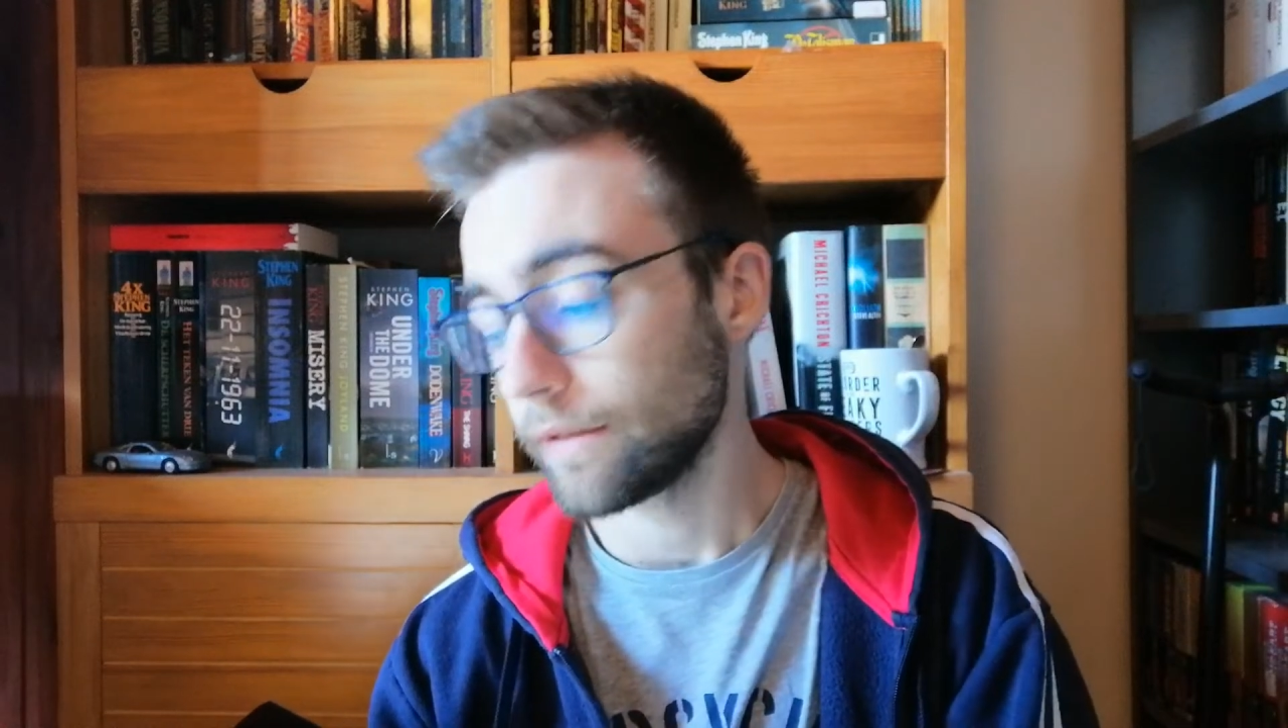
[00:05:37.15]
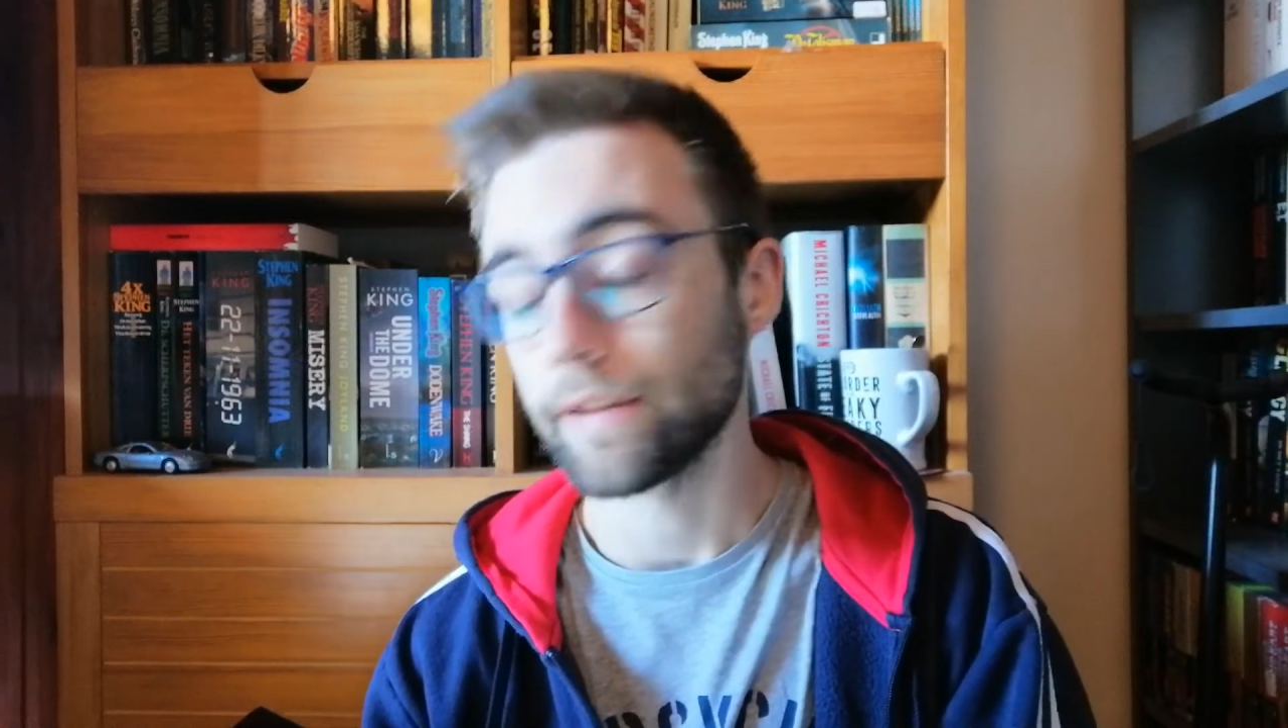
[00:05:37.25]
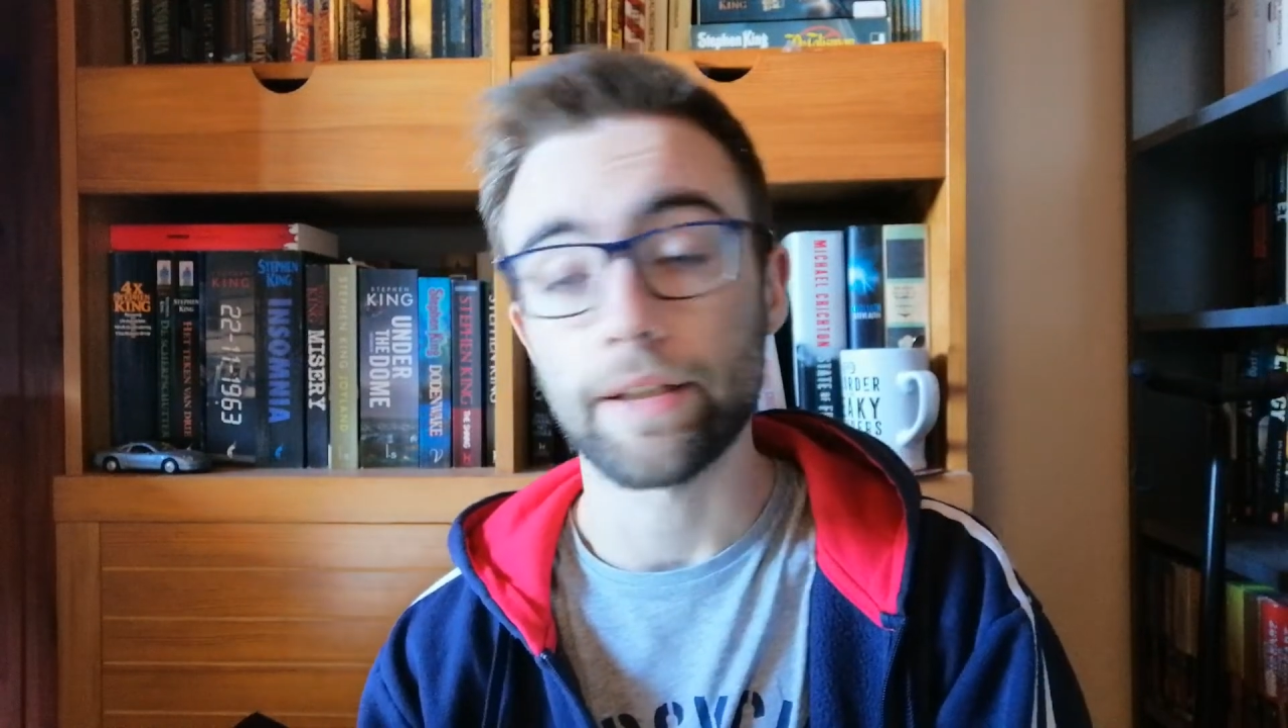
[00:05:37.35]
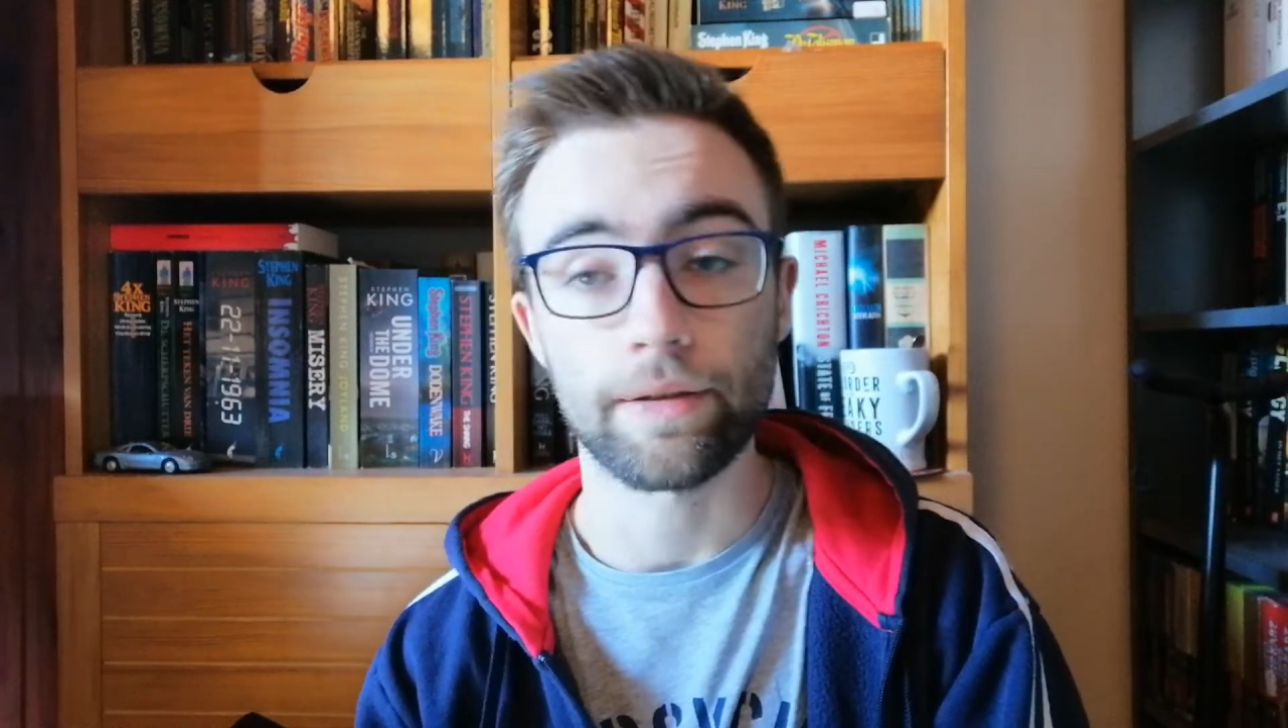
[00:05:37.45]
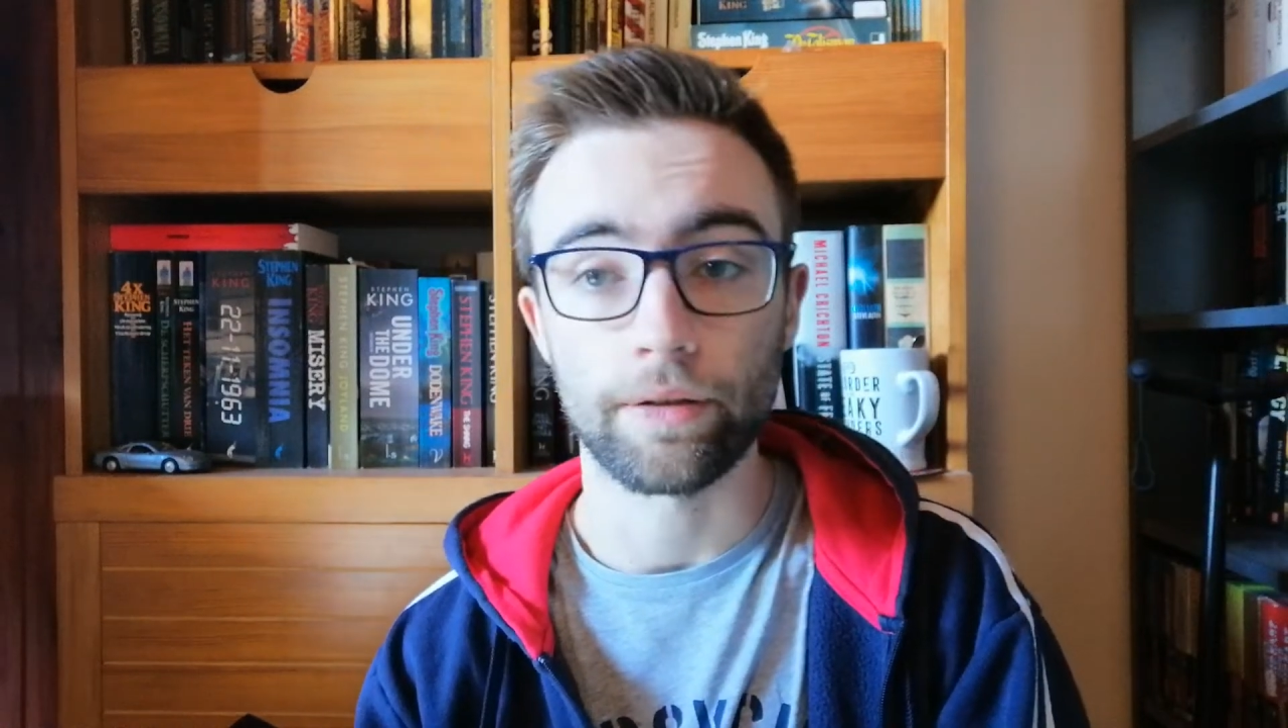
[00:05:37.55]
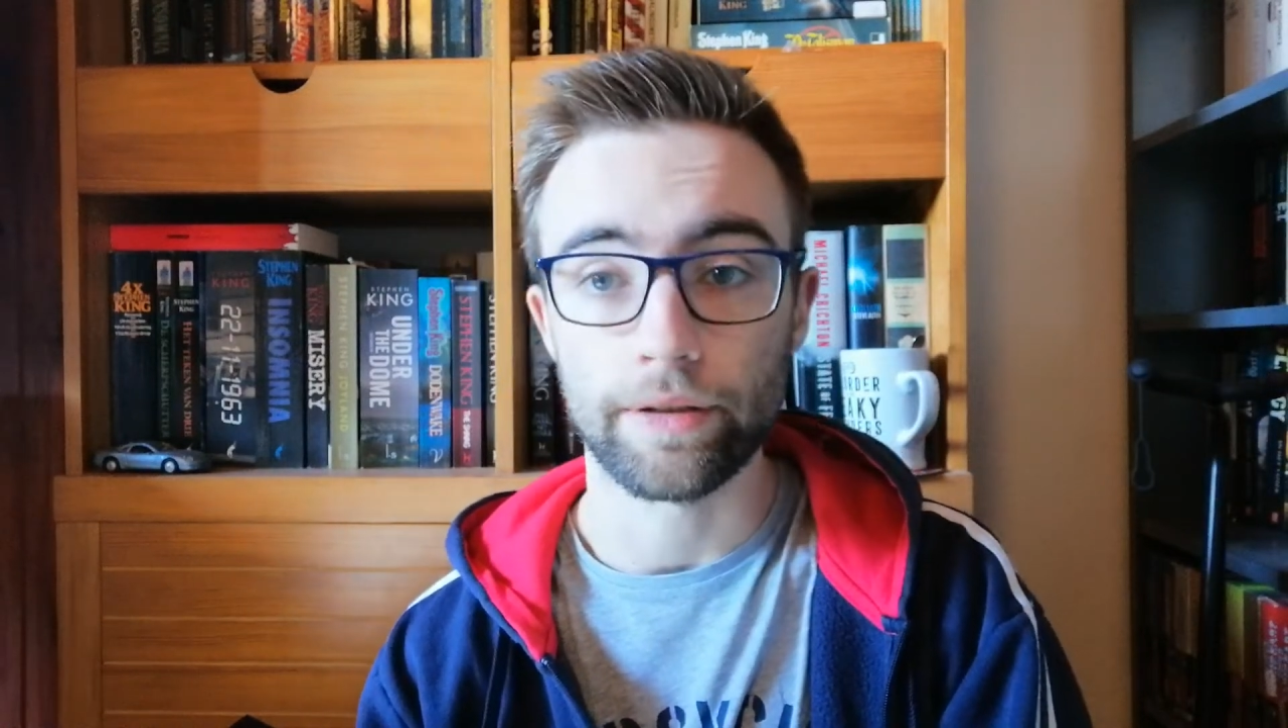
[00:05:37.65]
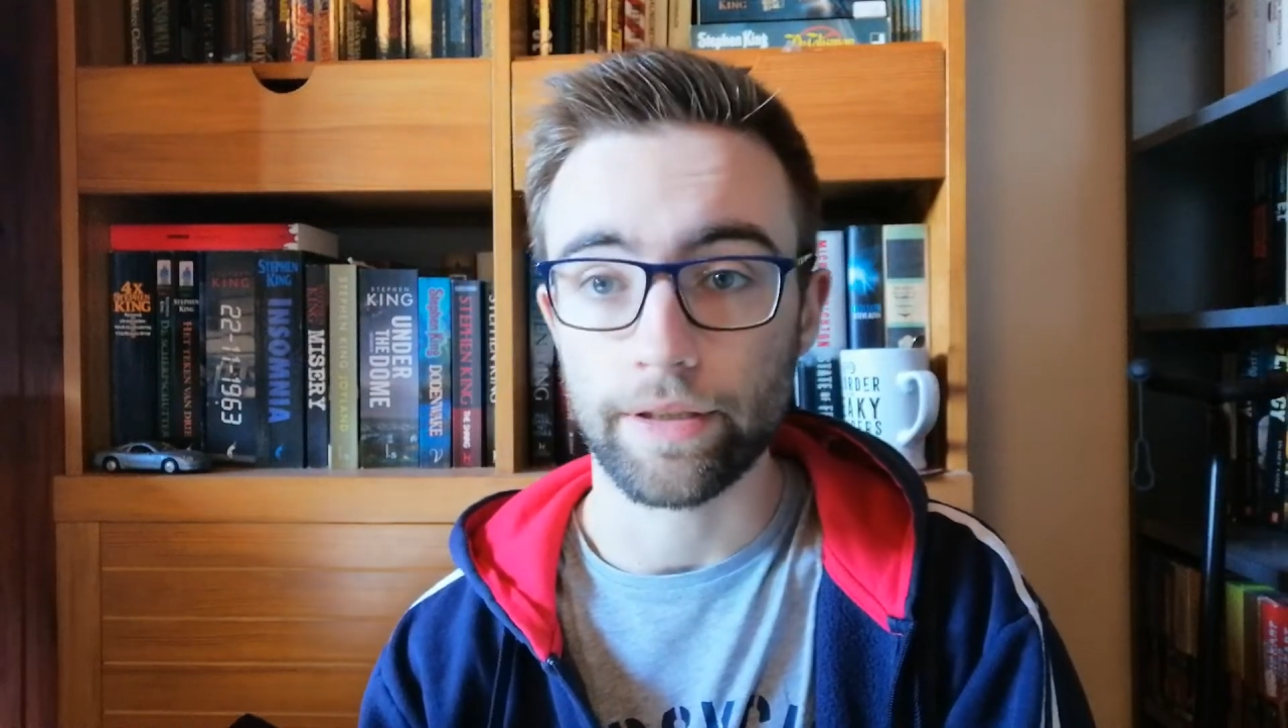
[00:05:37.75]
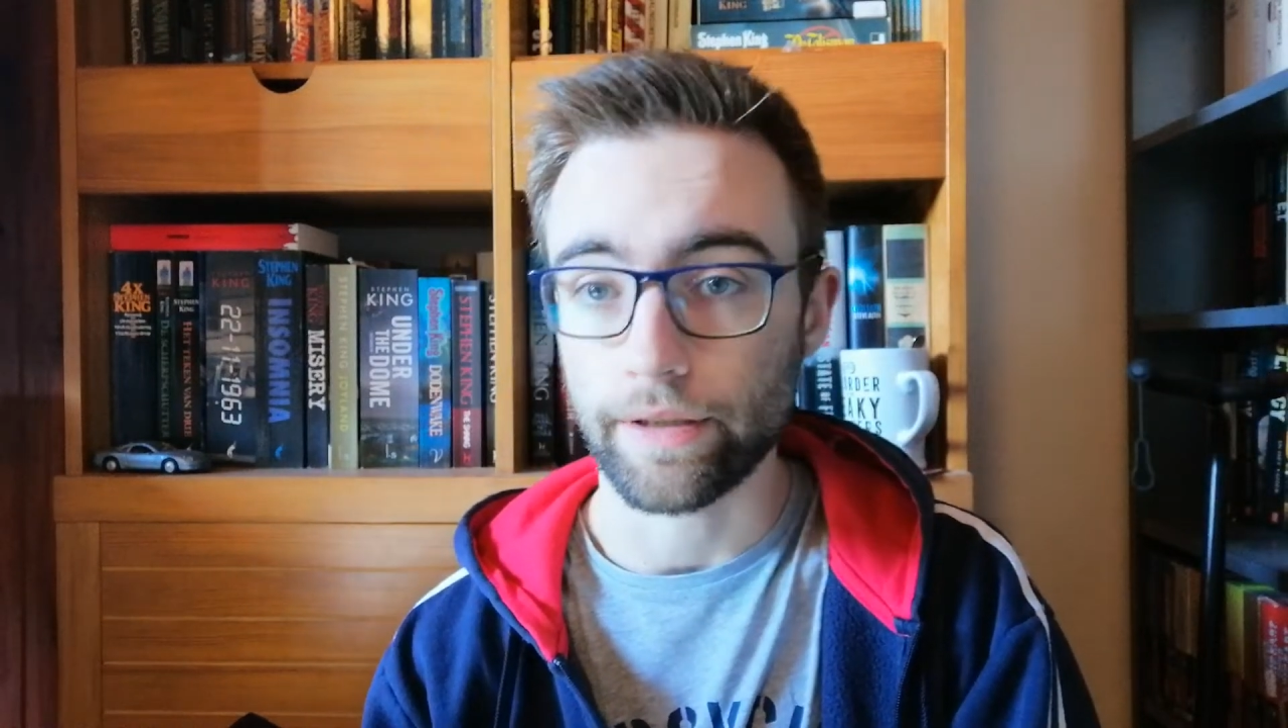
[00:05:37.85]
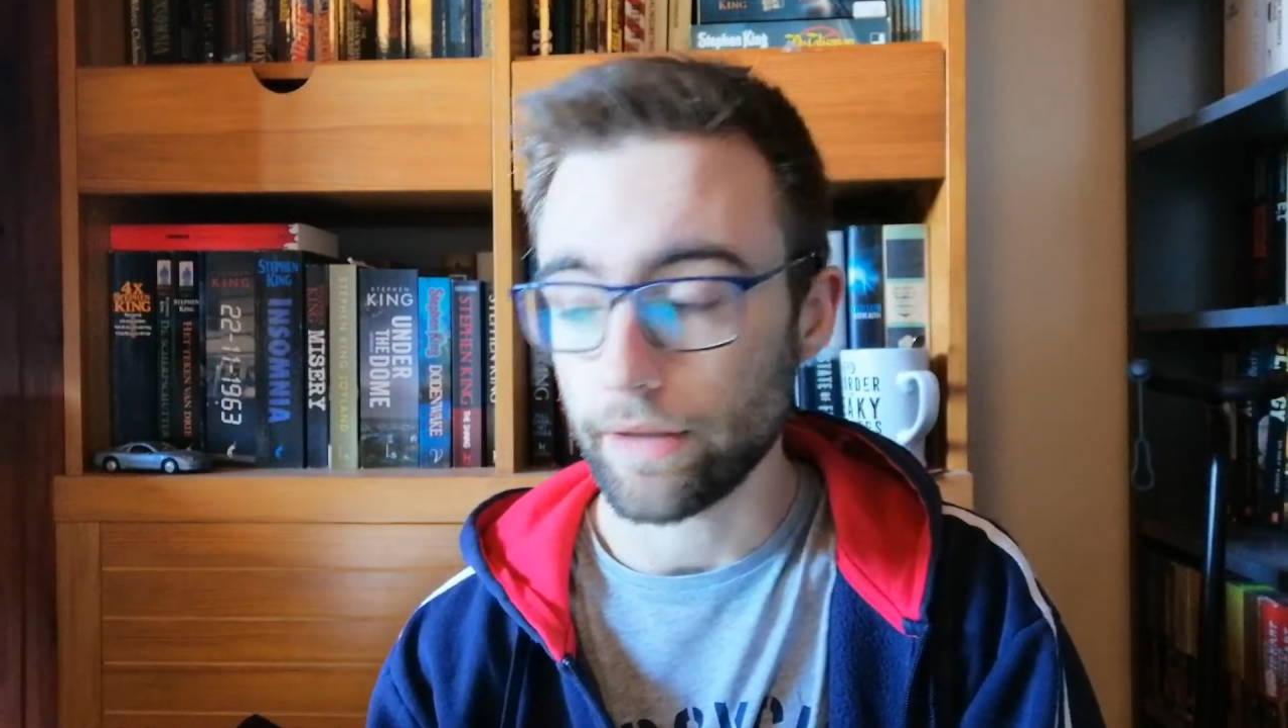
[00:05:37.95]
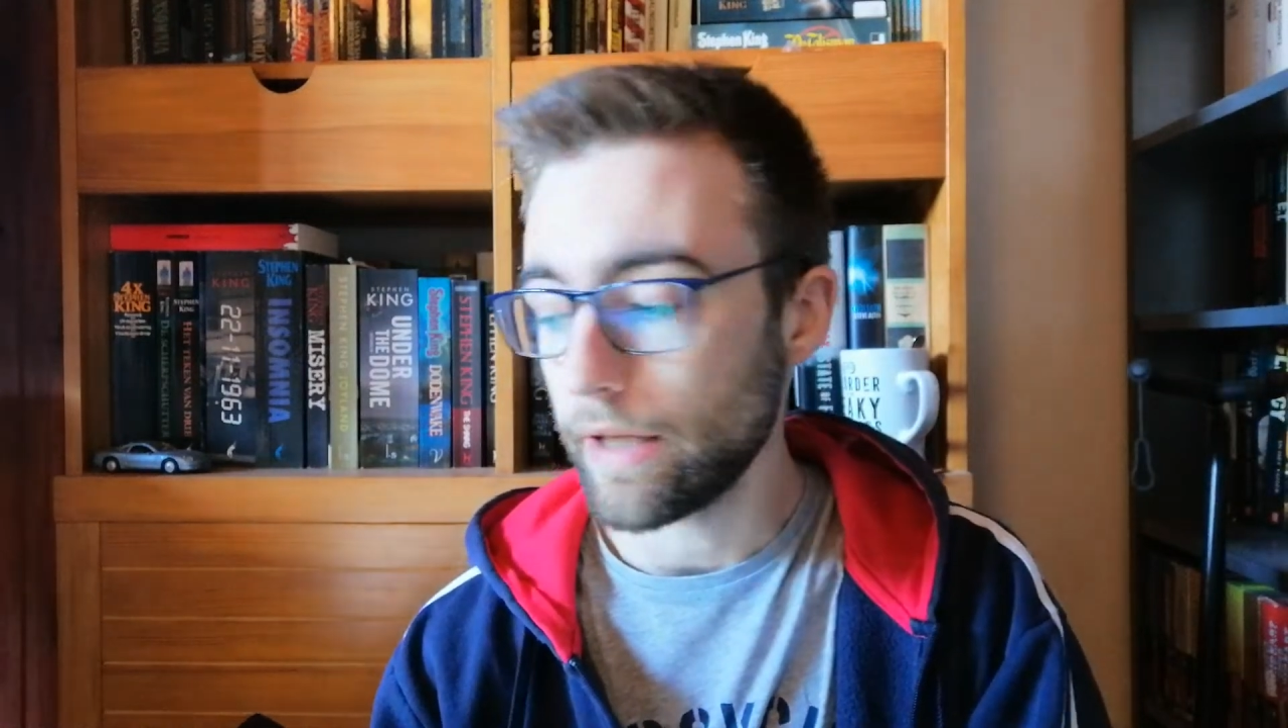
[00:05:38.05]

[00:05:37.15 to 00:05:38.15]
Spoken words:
That's all it says.